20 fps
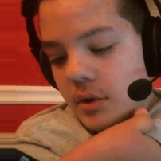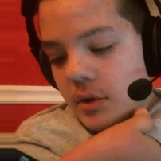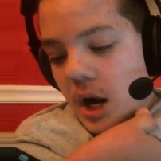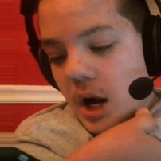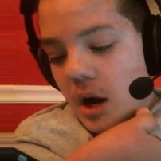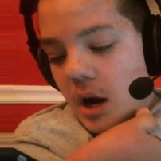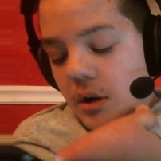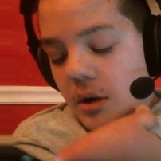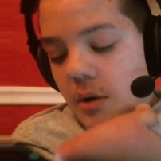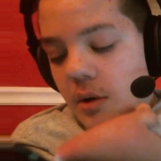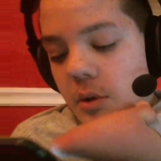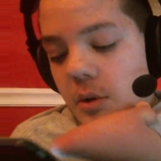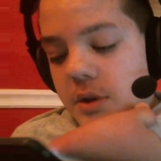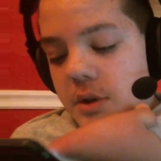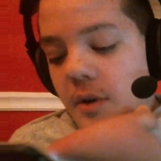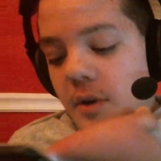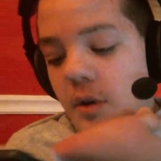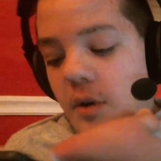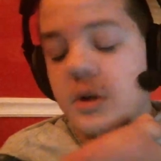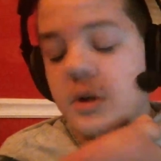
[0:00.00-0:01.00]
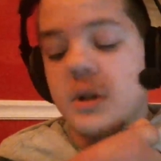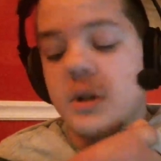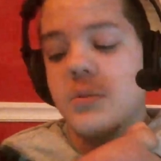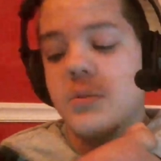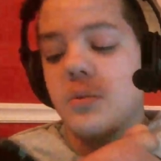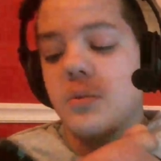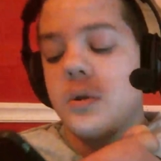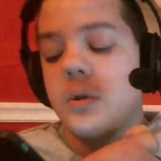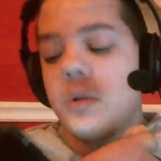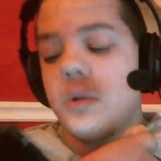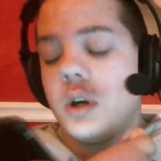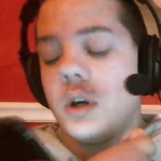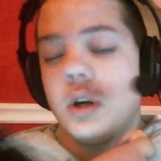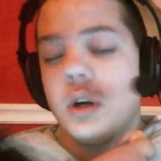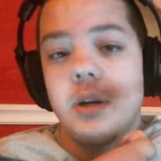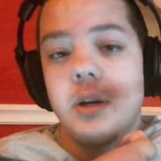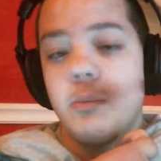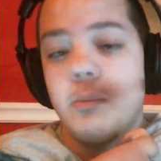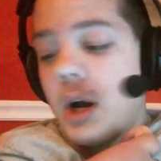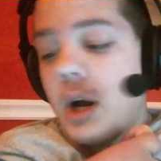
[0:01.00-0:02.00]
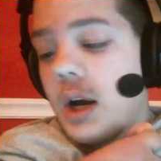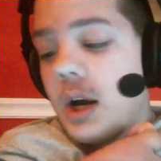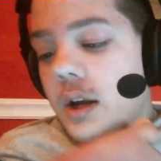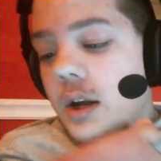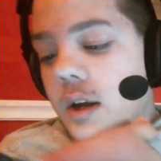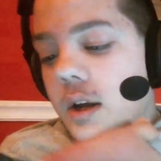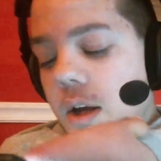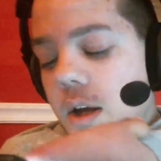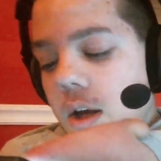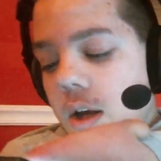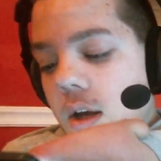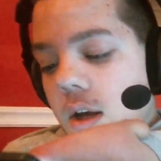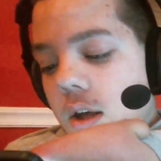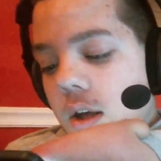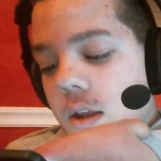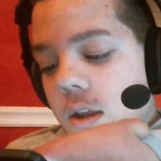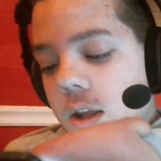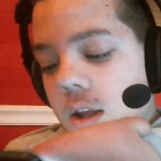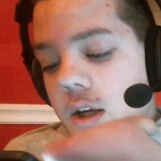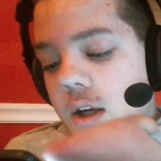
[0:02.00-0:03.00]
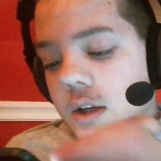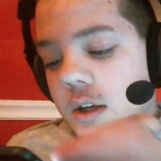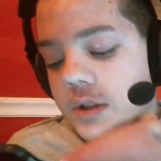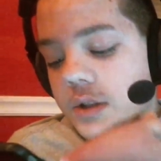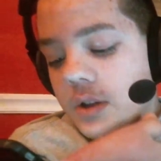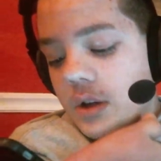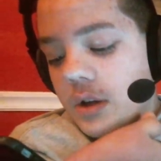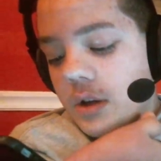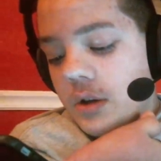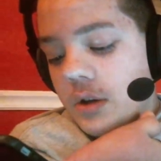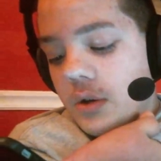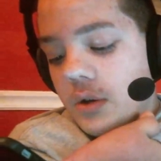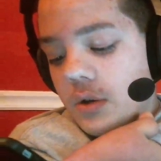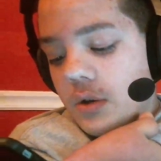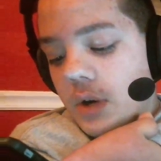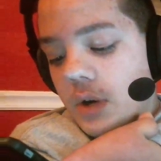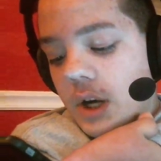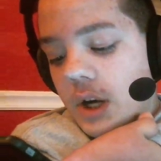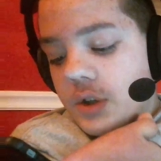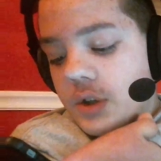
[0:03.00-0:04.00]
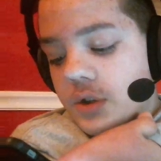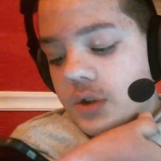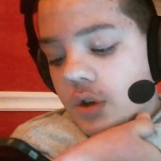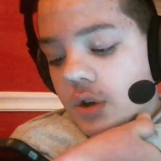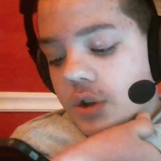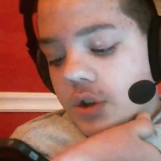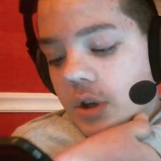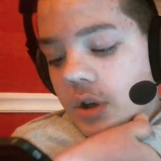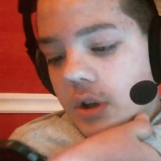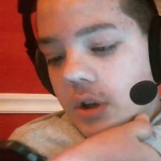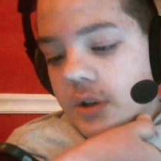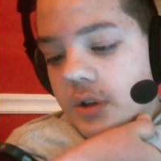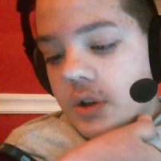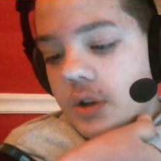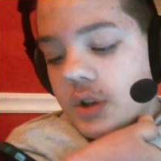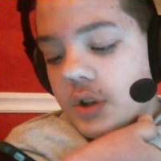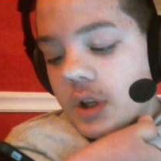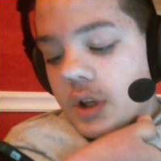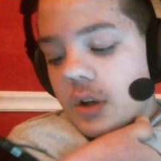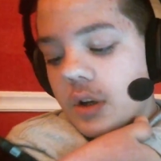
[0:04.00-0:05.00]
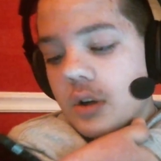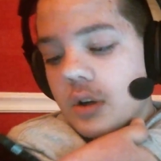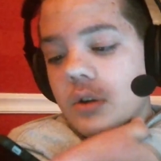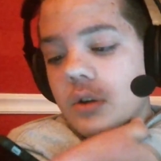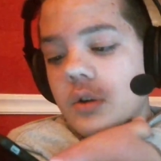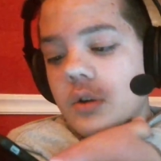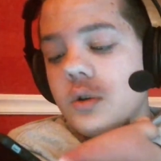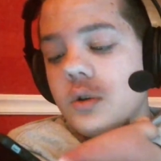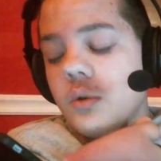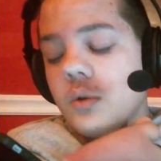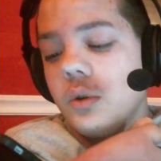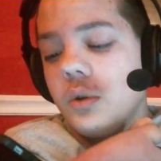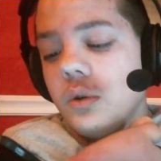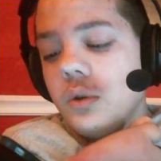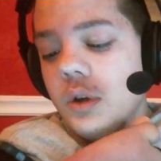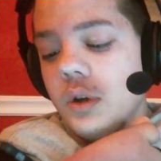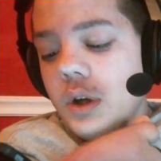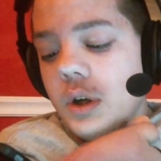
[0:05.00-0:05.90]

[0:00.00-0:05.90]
I don't know where Safari is uh, in my thing, so I just search it on the search thing. You're gonna go to Google,